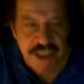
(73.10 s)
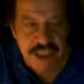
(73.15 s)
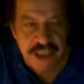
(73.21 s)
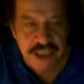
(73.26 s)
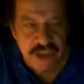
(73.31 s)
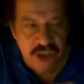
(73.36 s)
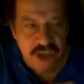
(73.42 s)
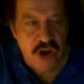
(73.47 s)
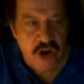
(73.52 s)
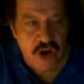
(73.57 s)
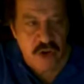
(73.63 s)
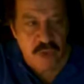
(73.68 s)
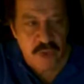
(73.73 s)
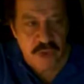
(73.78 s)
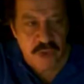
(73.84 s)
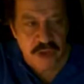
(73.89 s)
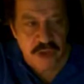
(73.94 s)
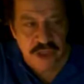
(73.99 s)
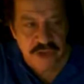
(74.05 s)
in the
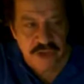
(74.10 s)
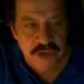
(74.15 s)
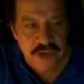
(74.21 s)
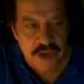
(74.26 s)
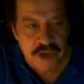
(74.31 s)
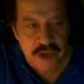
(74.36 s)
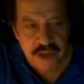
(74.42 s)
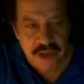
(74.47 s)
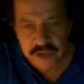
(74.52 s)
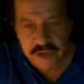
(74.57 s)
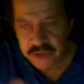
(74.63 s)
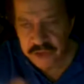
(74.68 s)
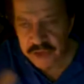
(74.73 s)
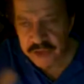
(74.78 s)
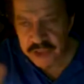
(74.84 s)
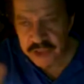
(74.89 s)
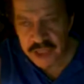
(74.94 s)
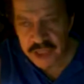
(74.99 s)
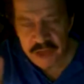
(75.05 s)
car where he's talking to
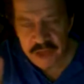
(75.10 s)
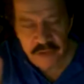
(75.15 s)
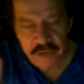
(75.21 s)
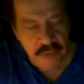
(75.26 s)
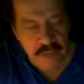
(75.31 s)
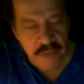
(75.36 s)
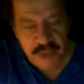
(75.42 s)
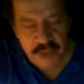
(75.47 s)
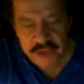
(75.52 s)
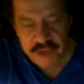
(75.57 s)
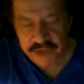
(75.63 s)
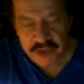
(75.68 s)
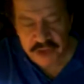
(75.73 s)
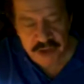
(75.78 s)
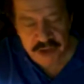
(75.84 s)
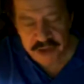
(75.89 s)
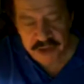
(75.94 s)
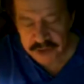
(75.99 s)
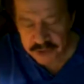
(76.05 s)
the act, or Ben's
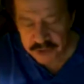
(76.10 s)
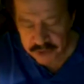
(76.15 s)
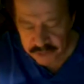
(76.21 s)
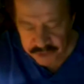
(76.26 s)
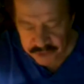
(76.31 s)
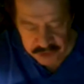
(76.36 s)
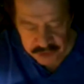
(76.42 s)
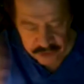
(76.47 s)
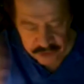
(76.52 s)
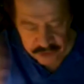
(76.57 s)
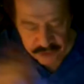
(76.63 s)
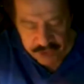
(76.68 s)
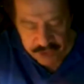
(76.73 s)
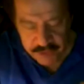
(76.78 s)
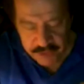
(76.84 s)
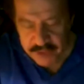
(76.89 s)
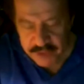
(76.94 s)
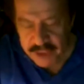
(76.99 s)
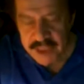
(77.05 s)
talking to, I forget her
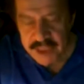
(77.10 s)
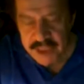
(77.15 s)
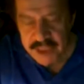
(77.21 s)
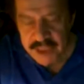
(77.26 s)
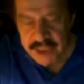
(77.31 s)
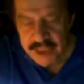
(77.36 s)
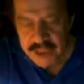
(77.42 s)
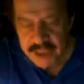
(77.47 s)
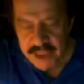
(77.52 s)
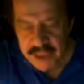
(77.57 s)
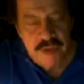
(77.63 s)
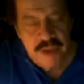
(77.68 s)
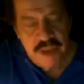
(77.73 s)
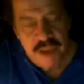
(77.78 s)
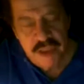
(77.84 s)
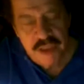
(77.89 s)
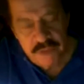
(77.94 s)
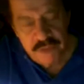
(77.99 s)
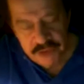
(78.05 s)
name, but
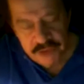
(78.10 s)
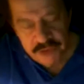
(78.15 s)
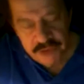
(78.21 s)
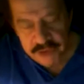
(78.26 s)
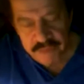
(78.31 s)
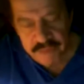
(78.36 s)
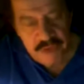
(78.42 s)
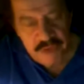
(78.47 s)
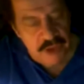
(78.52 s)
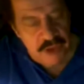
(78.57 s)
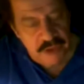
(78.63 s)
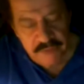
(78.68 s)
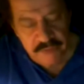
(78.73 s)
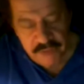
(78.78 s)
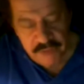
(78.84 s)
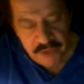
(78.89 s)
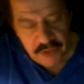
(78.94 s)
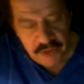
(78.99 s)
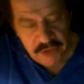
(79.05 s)
he was
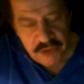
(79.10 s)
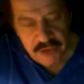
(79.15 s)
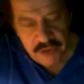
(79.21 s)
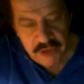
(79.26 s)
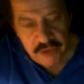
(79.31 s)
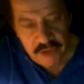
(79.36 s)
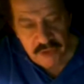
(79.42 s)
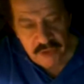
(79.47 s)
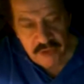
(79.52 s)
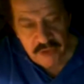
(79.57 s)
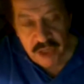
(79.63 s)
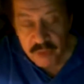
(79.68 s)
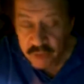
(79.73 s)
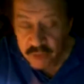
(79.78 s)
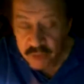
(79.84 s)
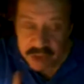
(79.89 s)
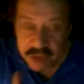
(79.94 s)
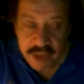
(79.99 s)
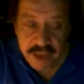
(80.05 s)
talking very low, and
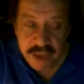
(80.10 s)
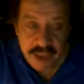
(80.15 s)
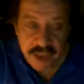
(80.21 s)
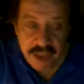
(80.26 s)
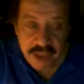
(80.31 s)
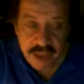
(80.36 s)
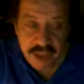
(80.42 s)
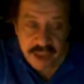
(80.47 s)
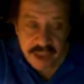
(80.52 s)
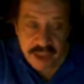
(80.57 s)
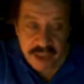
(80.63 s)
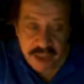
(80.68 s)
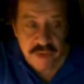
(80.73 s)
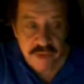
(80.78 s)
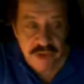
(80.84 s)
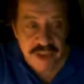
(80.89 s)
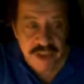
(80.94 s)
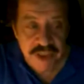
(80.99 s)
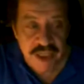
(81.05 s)
I wanted to hear what he
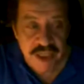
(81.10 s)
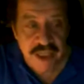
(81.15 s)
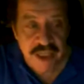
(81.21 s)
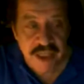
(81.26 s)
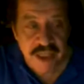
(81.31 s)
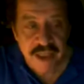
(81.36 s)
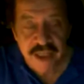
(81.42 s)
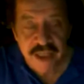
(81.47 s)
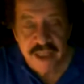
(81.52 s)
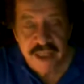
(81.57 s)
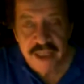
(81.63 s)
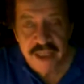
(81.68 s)
was saying,